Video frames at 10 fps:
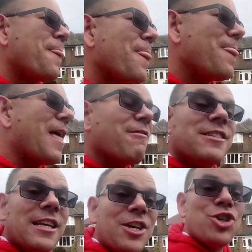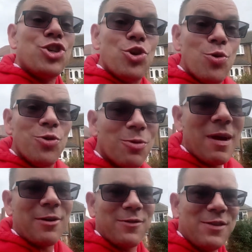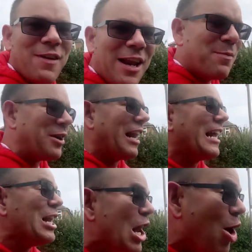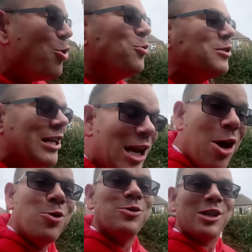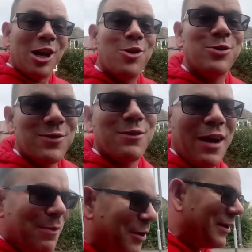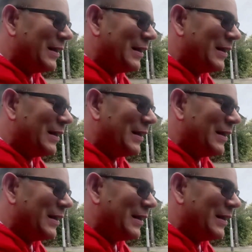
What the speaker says: there is a huge amount of development, like loads and loads and loads of development.